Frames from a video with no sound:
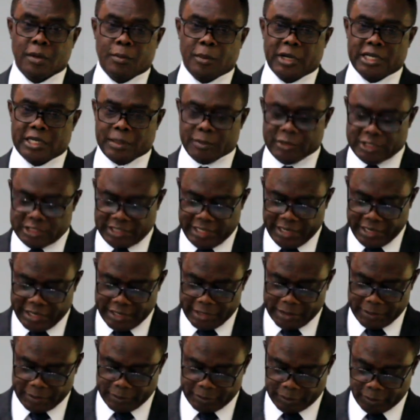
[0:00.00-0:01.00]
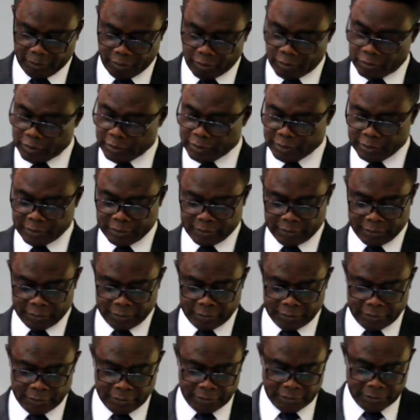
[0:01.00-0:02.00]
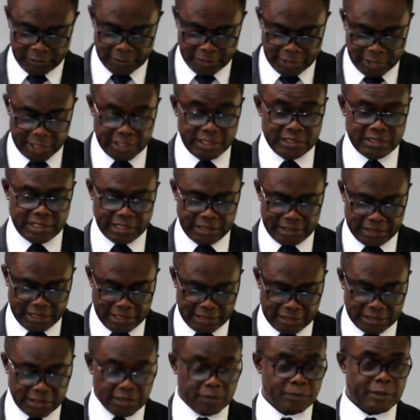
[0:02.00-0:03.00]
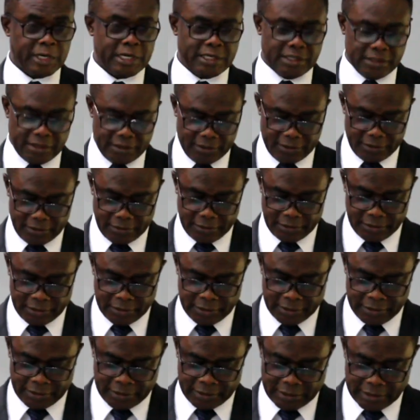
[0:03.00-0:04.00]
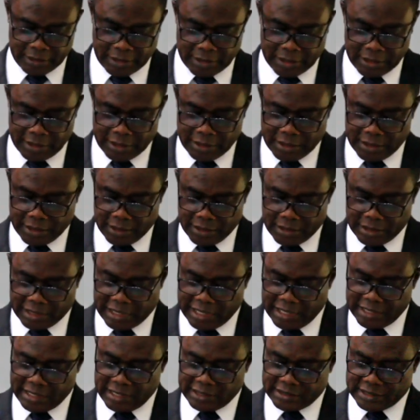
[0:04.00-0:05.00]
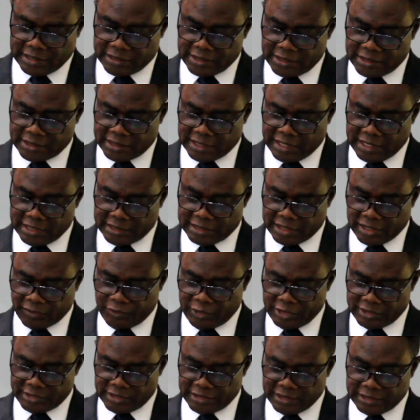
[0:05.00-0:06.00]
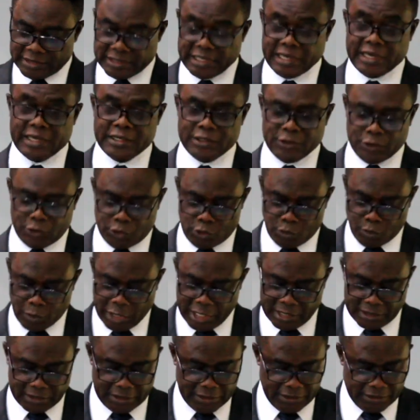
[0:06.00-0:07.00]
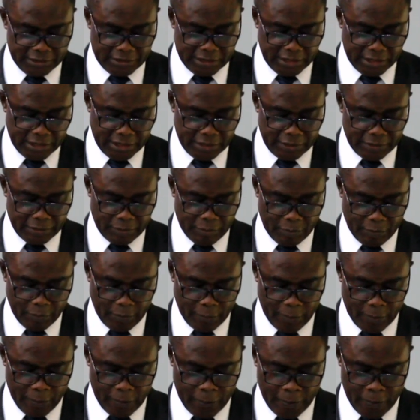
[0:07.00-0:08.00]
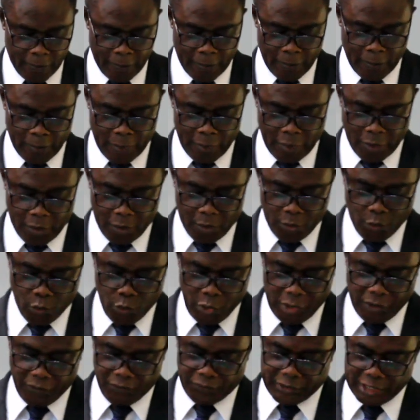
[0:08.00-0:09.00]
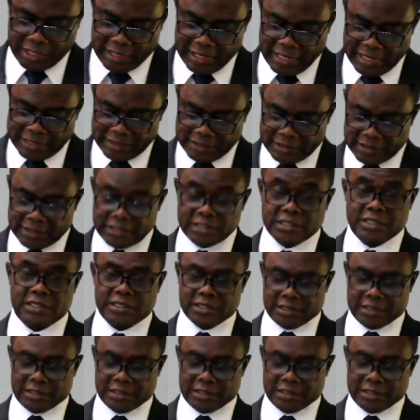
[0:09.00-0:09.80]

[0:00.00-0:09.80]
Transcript: Madam Chair, ladies and gentlemen, the Ghana Statistical Service intends to mark this day with the launch